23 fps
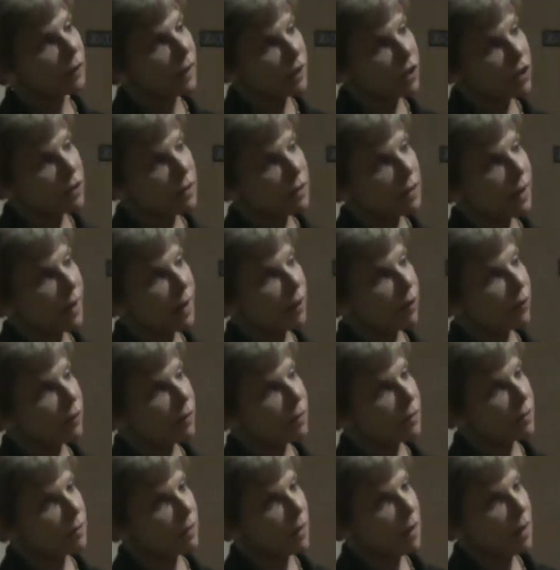
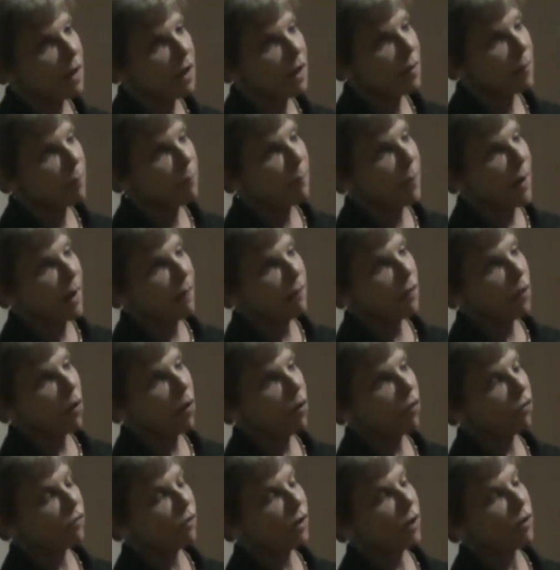legislators, but the
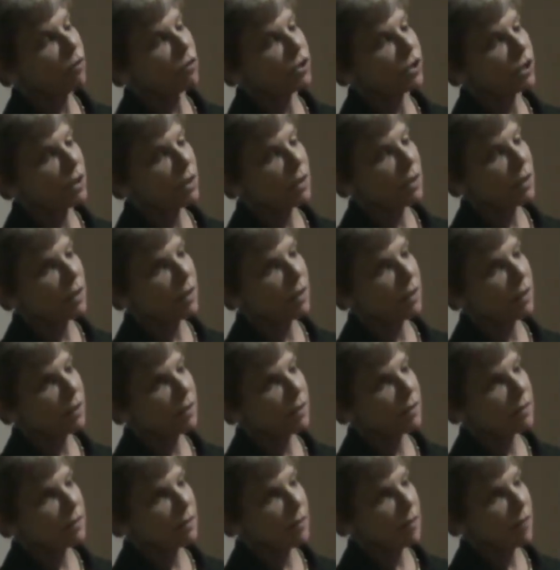whole notion
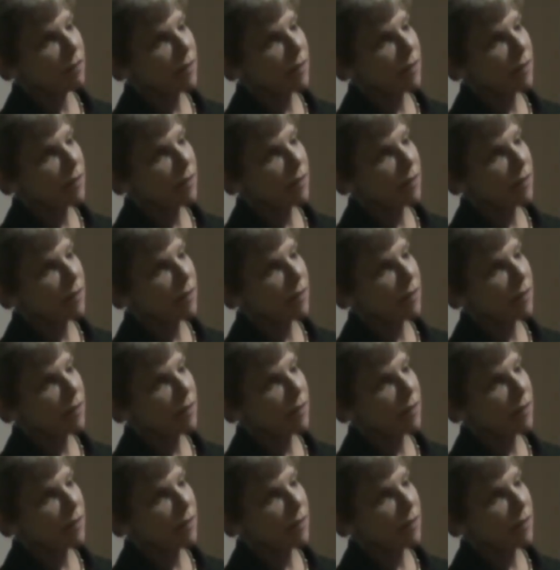is